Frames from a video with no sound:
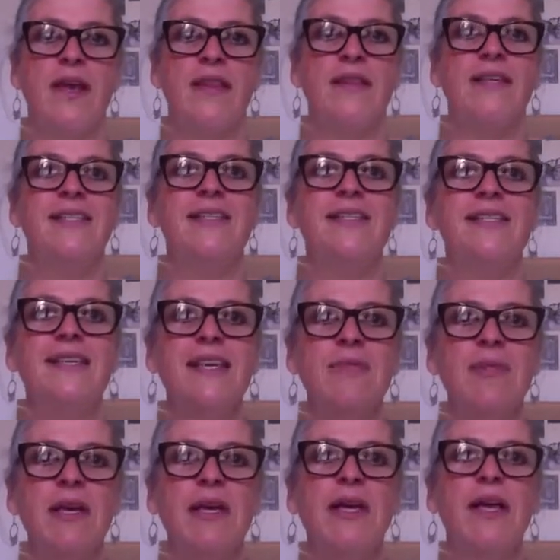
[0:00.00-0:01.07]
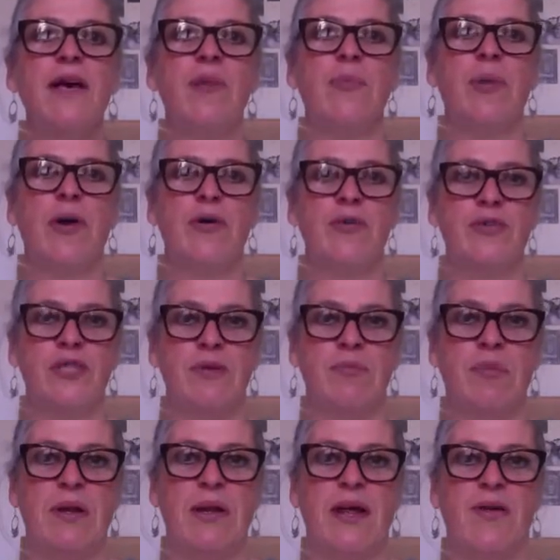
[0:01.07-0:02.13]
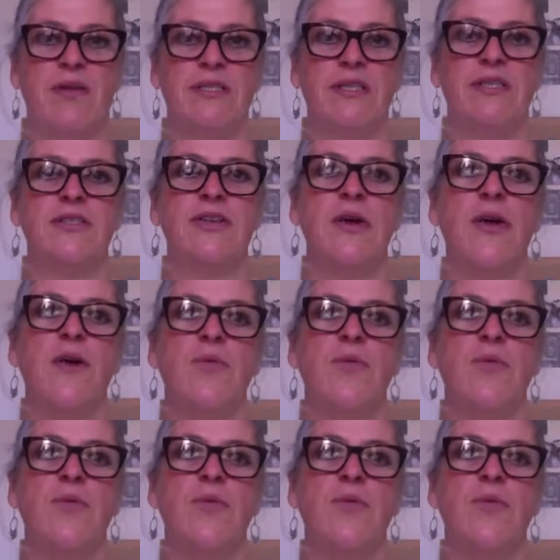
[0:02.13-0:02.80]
these seemingly opposing polarities